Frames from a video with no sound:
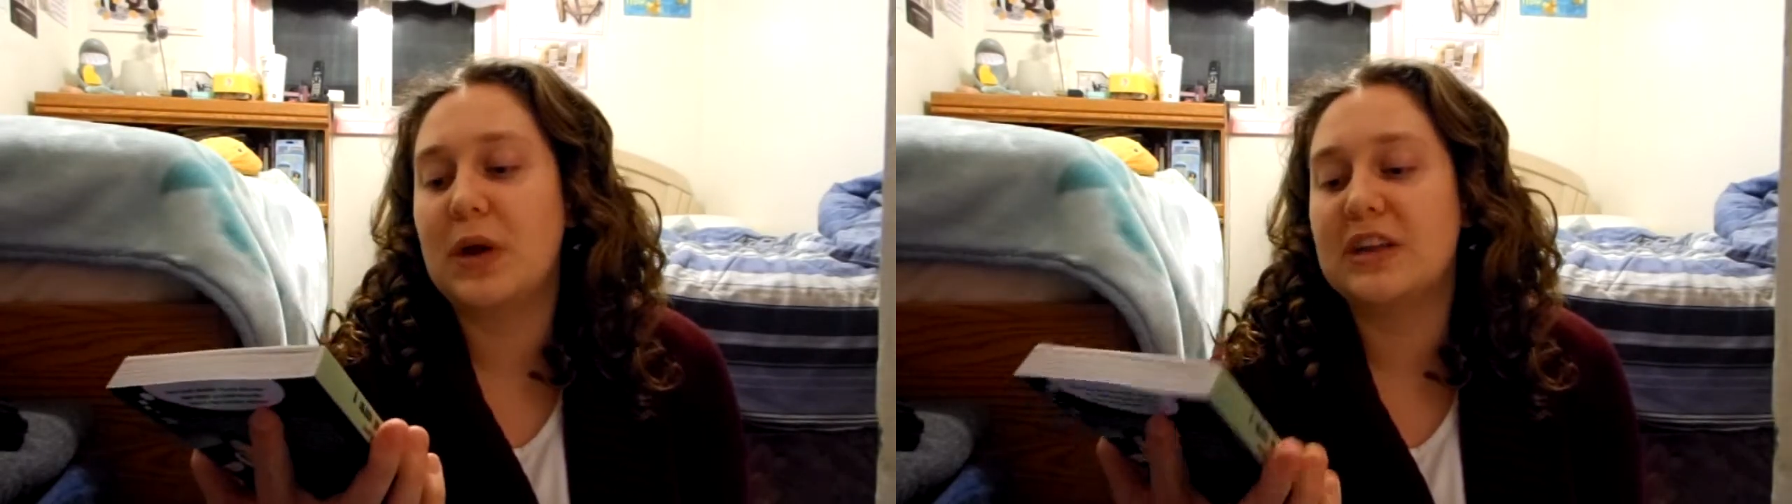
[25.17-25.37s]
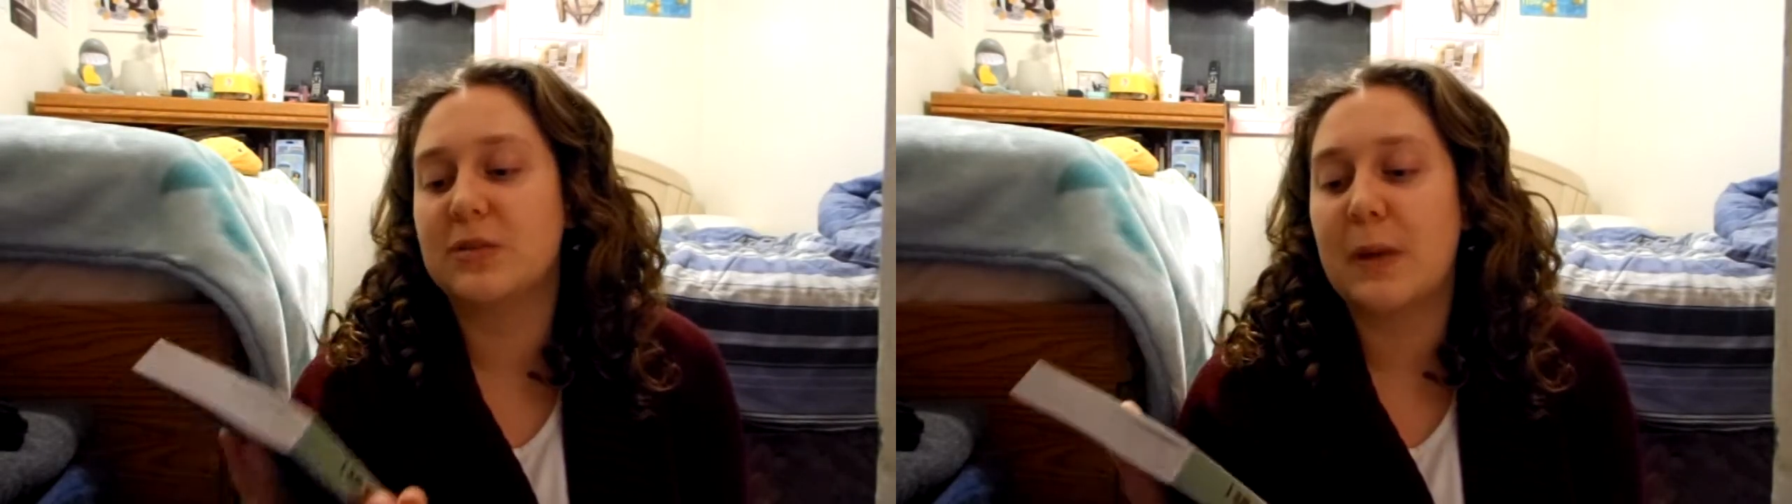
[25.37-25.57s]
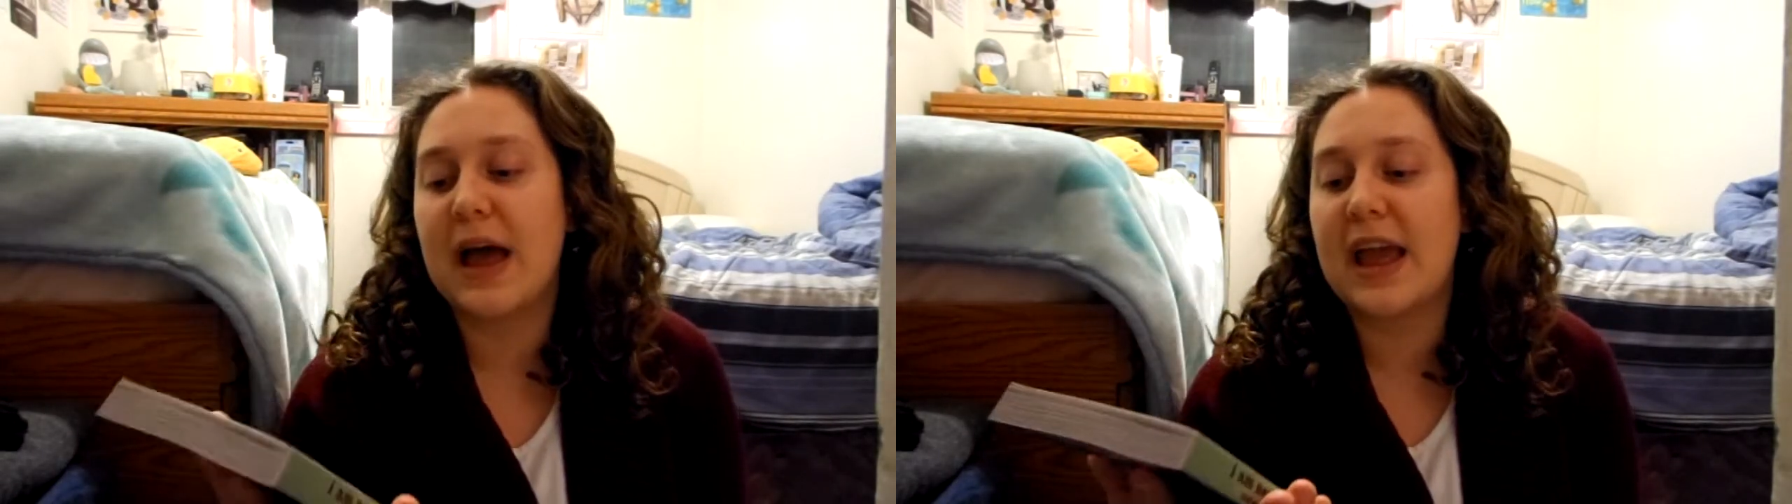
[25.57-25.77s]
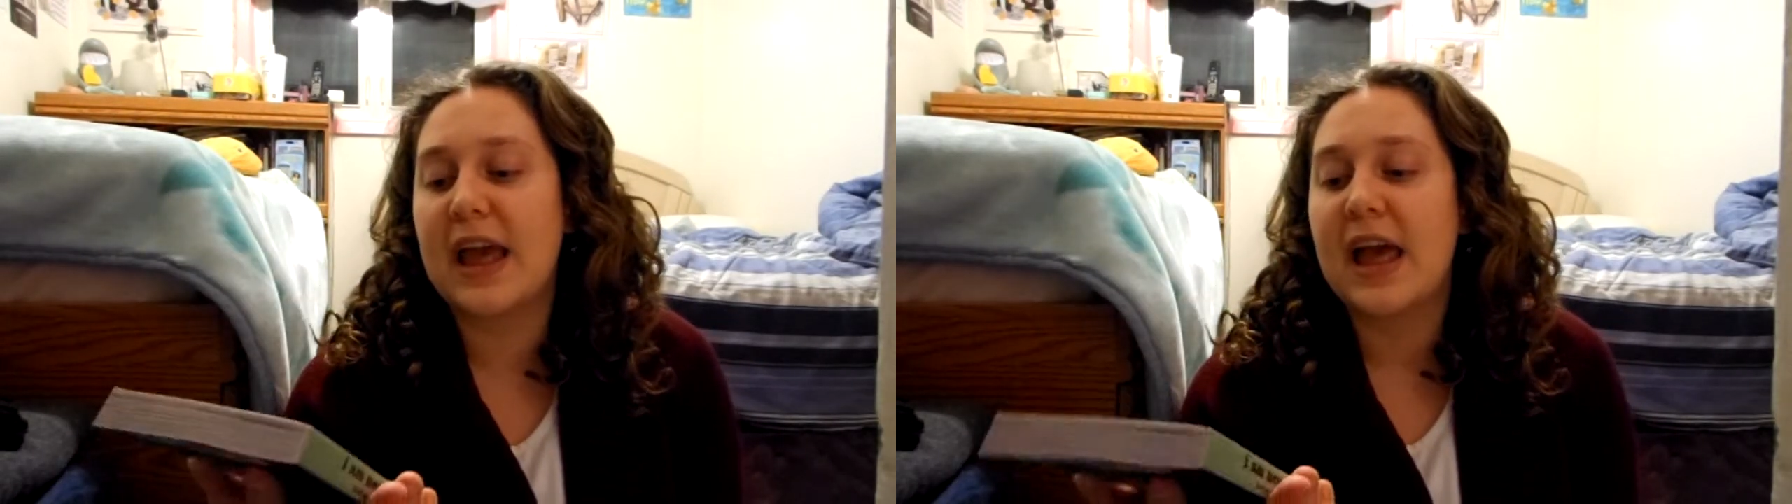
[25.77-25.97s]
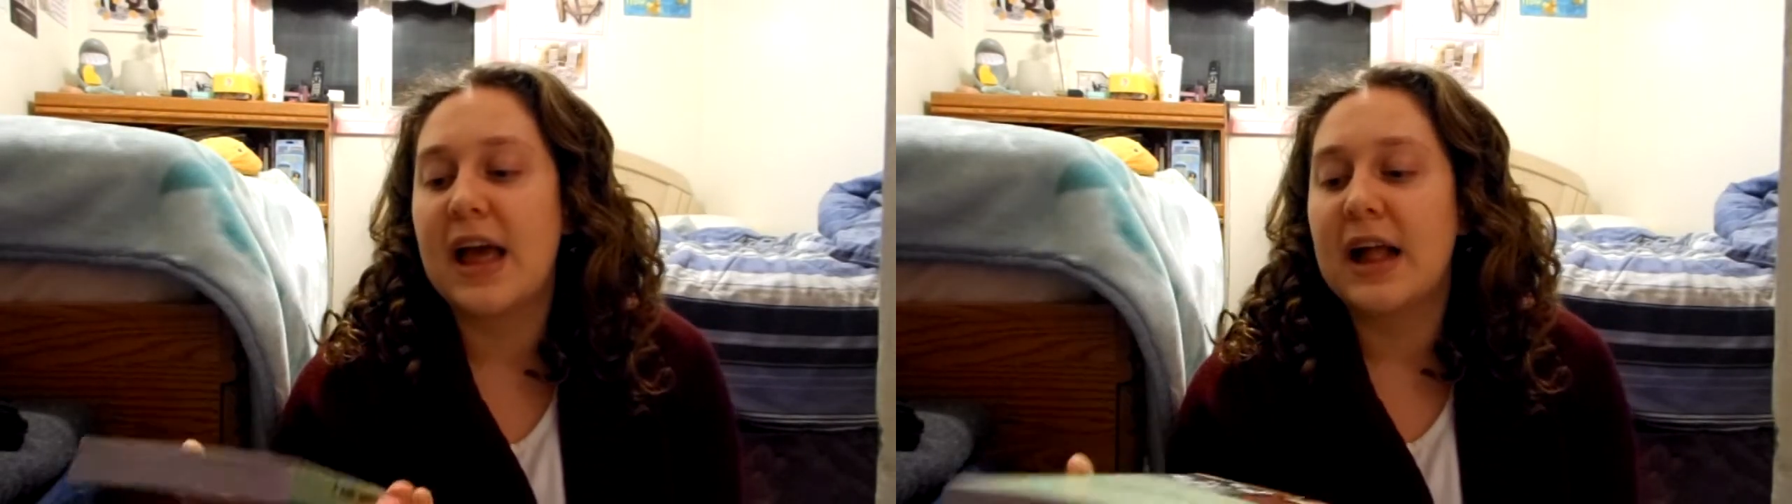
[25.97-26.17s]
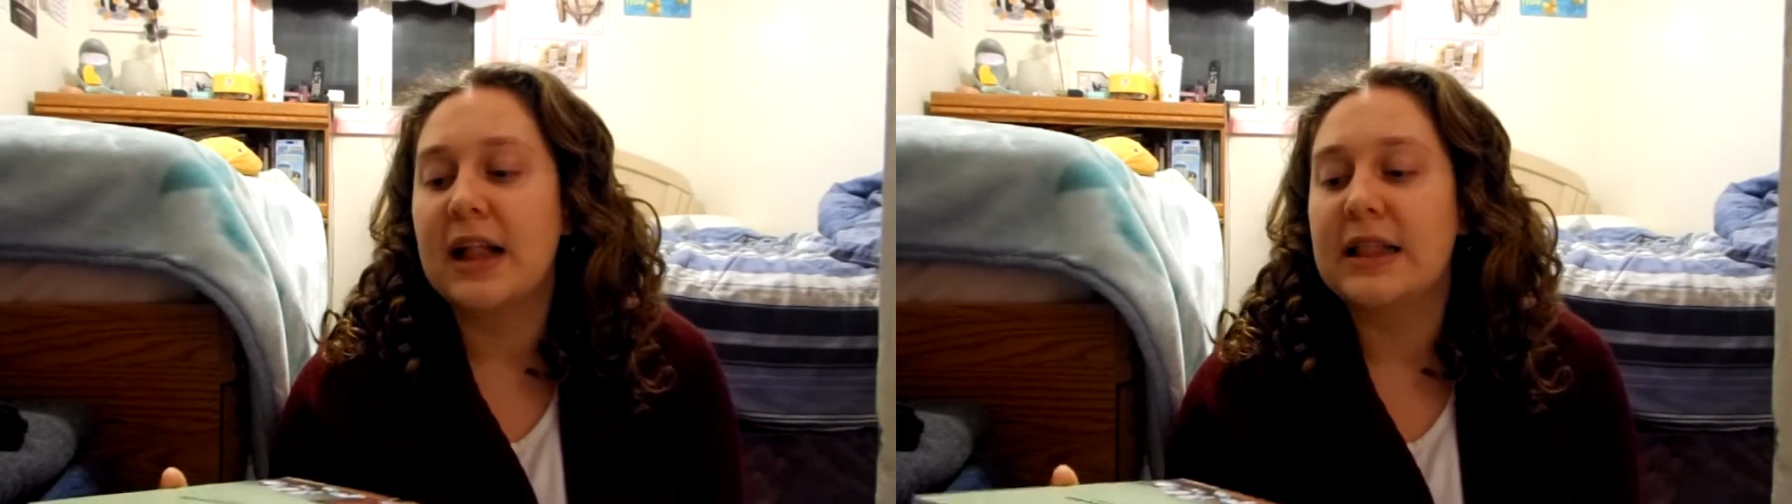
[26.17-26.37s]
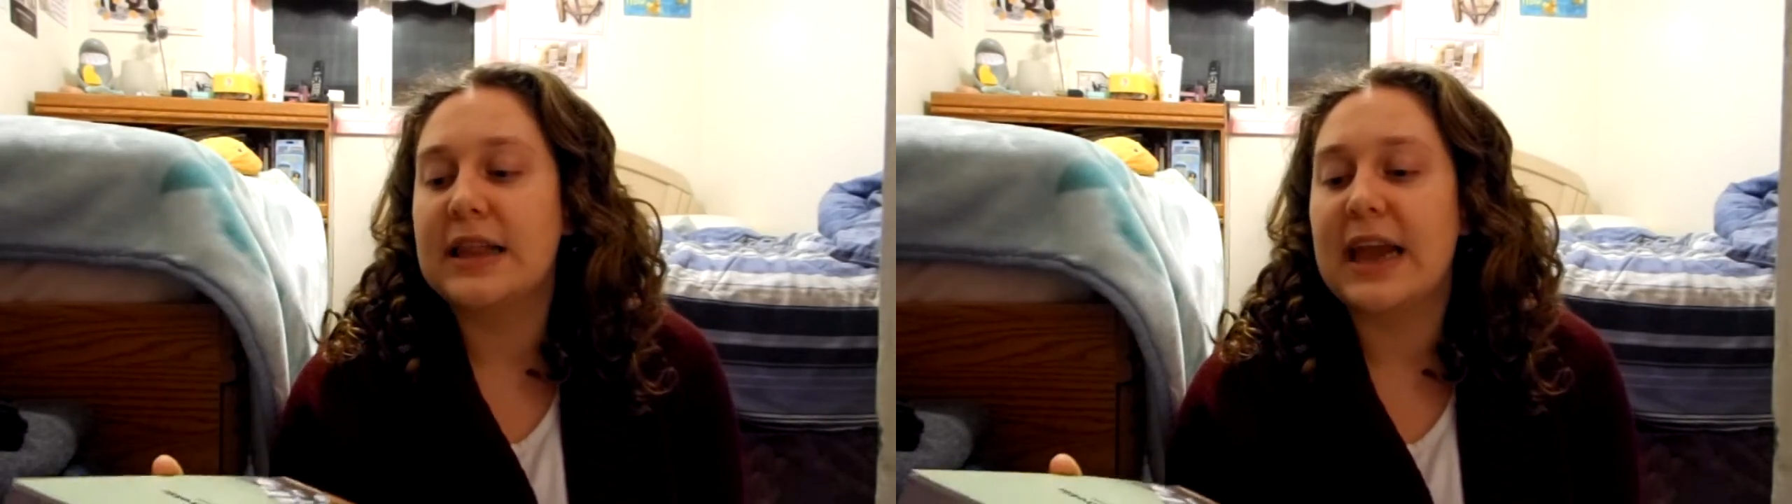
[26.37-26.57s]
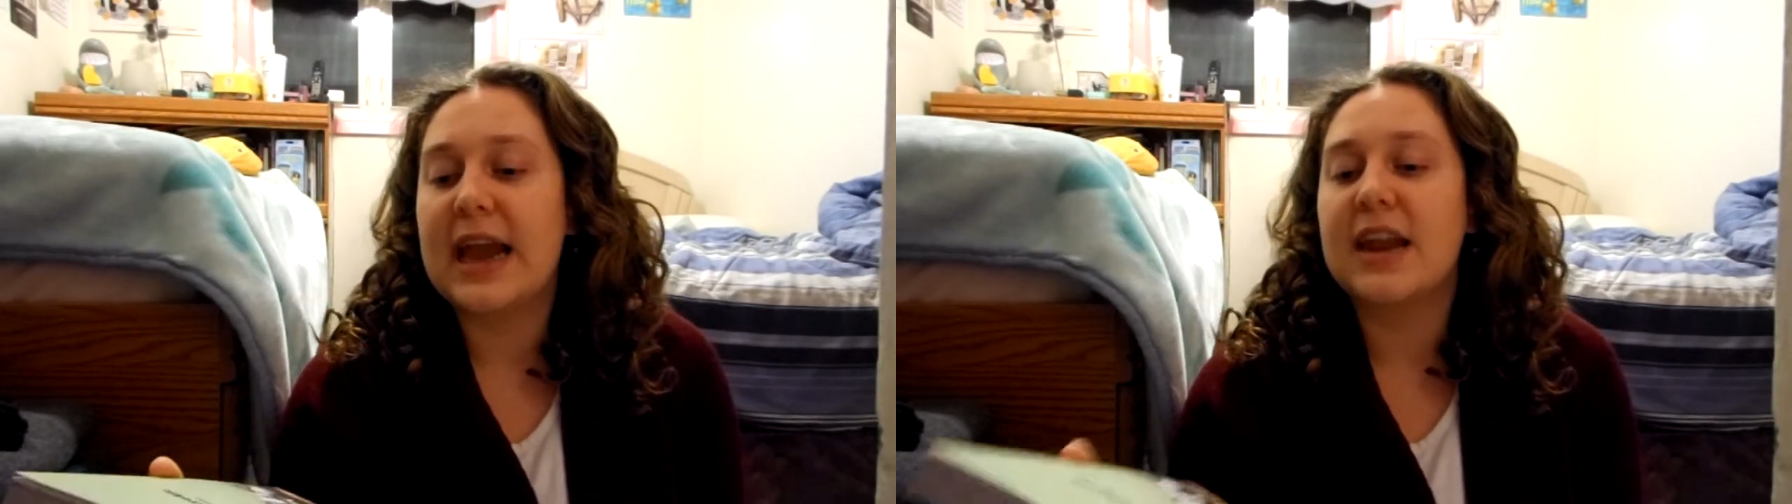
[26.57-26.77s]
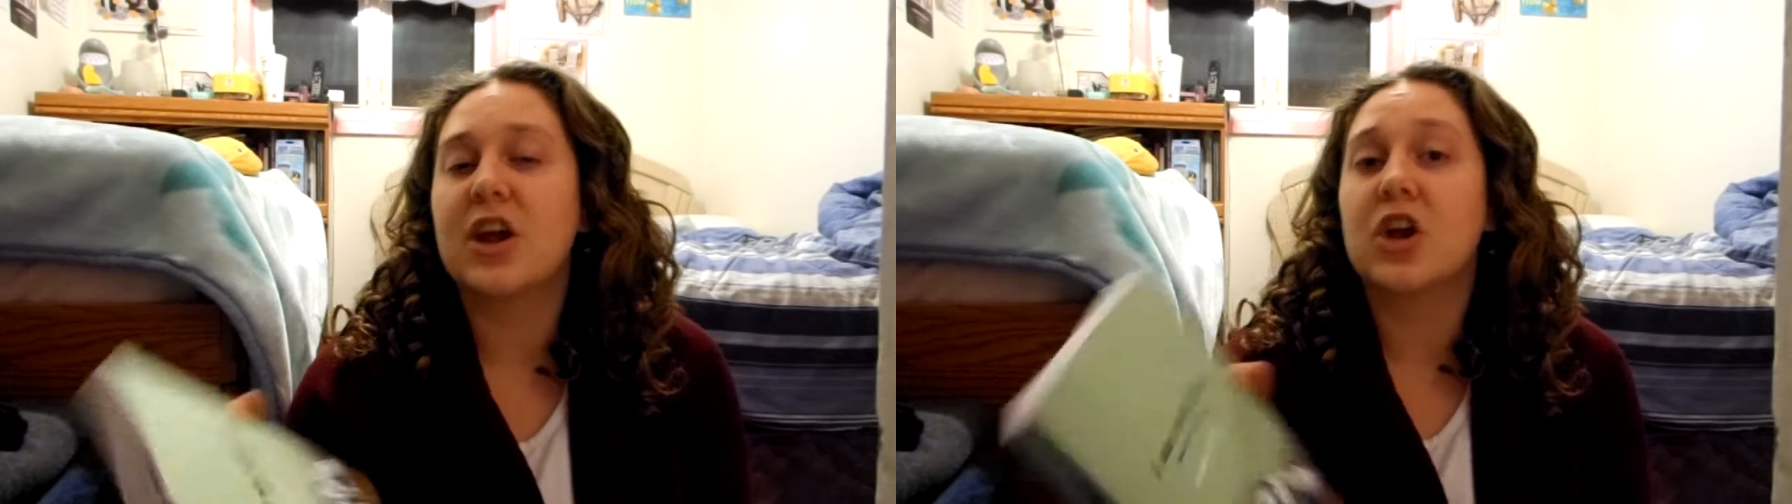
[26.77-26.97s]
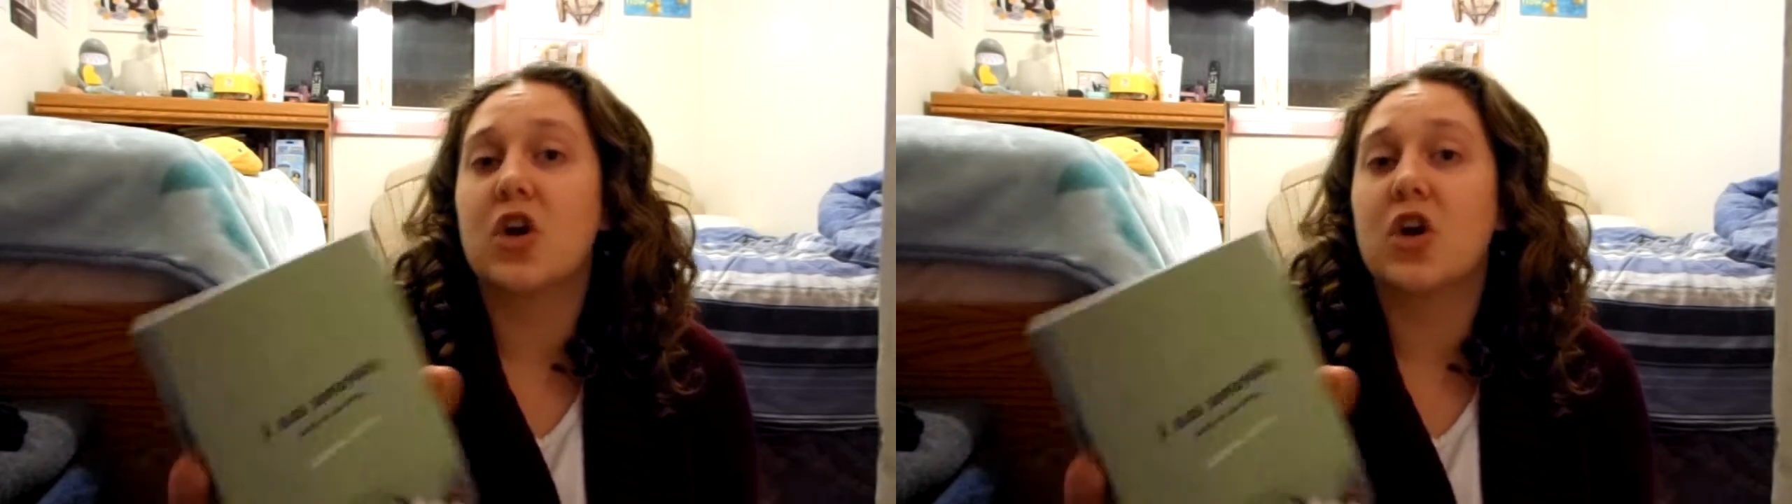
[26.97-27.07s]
It's by Lianna